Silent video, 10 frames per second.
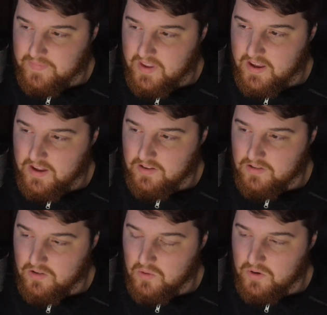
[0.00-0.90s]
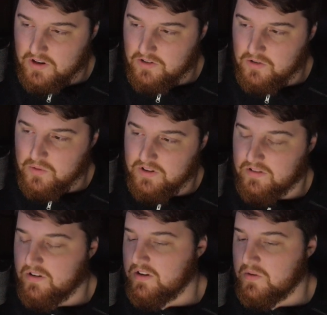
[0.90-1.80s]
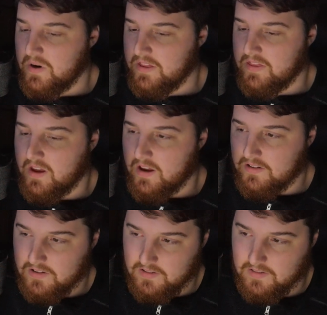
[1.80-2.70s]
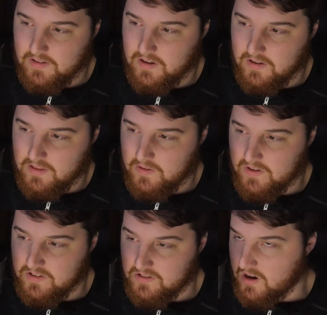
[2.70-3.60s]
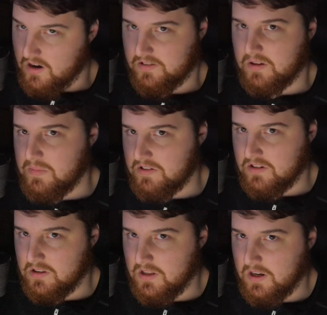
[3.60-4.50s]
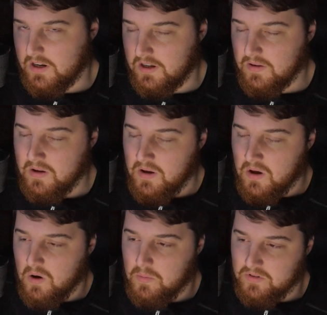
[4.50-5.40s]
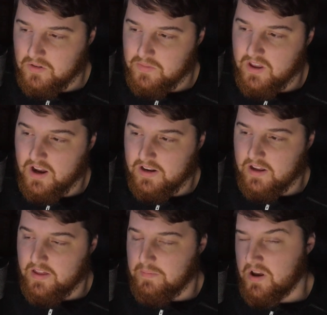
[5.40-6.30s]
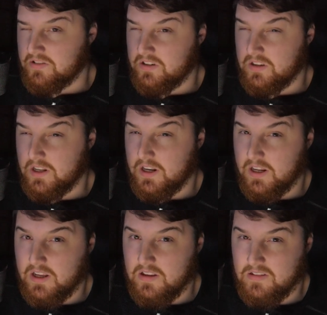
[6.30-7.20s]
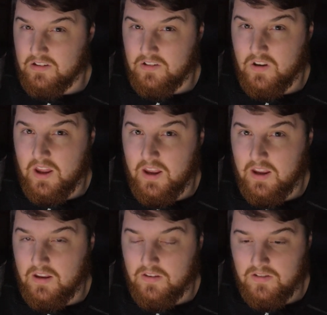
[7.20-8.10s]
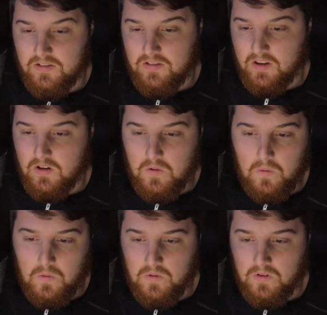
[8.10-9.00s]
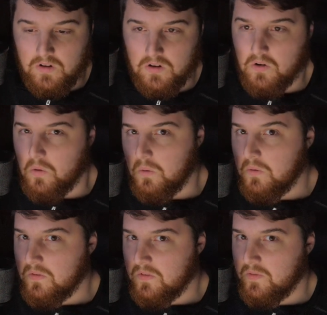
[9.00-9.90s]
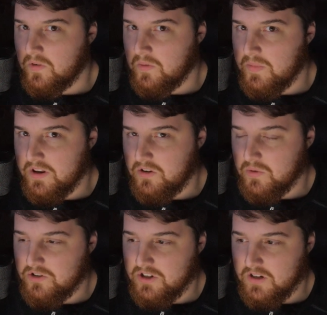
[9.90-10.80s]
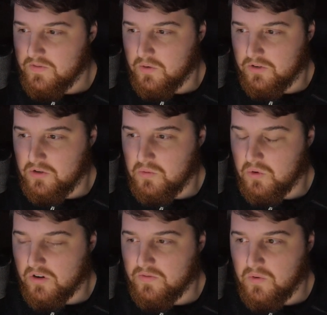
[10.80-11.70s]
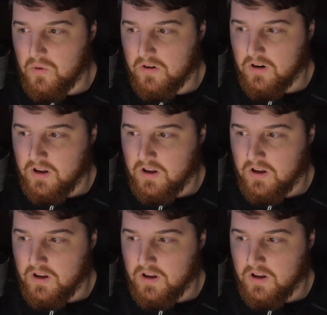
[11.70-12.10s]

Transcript: And so to insinuate that there is toxic masculinity opens up the idea that masculinity isn't a single goal for men to achieve or to work for.